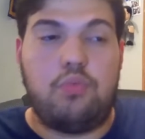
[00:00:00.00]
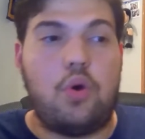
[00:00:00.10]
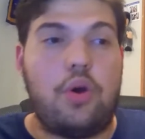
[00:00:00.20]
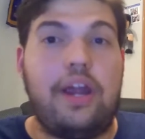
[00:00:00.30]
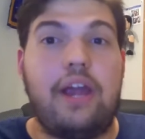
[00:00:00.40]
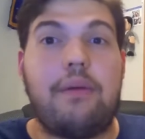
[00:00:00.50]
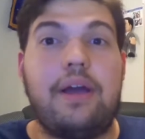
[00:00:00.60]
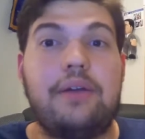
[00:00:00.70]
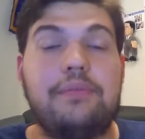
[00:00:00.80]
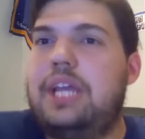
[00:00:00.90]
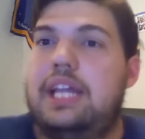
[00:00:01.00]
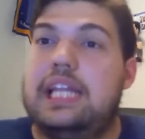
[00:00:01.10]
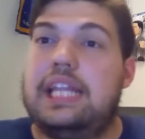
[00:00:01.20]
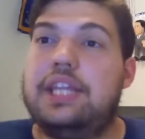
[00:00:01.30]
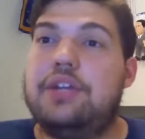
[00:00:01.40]
War era. And
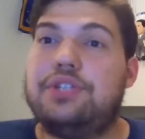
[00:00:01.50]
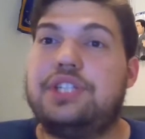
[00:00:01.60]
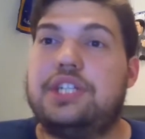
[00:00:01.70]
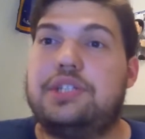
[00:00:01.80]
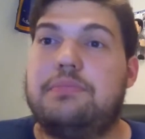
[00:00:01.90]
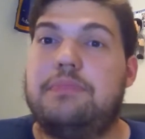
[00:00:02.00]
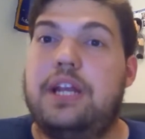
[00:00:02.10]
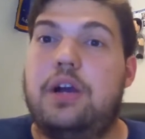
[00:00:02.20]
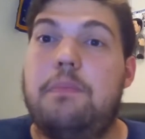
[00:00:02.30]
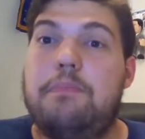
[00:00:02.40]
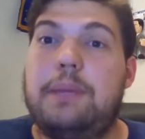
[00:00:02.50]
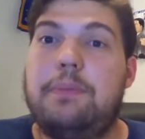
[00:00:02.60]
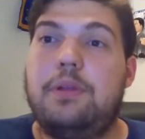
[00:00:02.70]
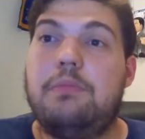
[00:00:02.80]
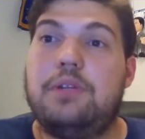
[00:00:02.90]
then there's just, you know,
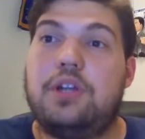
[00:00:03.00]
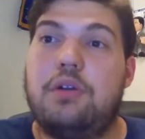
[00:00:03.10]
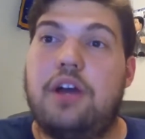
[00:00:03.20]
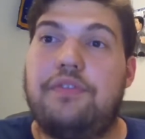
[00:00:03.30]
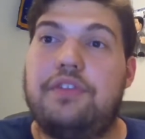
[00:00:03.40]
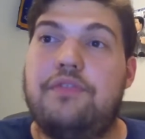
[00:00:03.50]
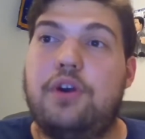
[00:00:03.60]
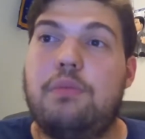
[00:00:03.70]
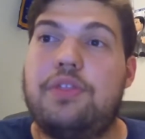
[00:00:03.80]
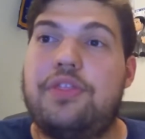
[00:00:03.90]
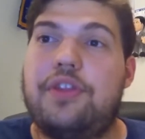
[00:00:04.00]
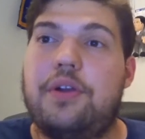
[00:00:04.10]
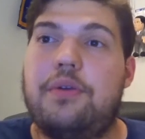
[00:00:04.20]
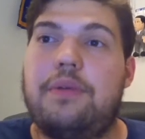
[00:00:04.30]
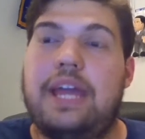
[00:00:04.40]
people don't often vote with
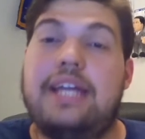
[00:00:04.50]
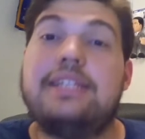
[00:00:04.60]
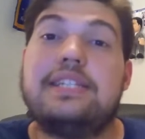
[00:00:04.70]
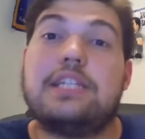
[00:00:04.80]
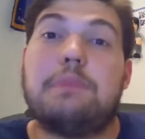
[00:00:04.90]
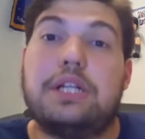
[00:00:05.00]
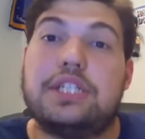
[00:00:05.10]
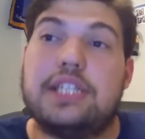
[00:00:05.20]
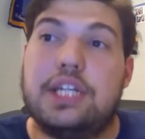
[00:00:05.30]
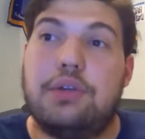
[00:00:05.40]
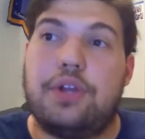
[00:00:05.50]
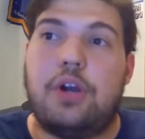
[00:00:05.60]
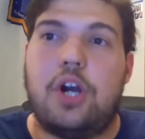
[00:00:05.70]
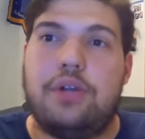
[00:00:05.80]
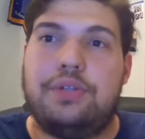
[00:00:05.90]
their heads as much as they do their
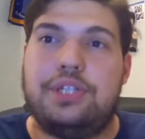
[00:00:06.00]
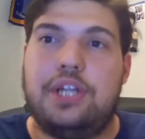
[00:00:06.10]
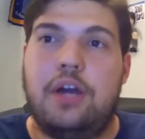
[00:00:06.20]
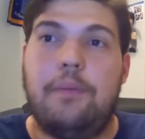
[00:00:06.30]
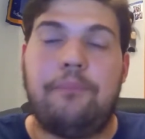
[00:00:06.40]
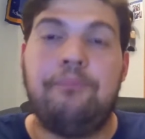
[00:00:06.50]
hearts, you know?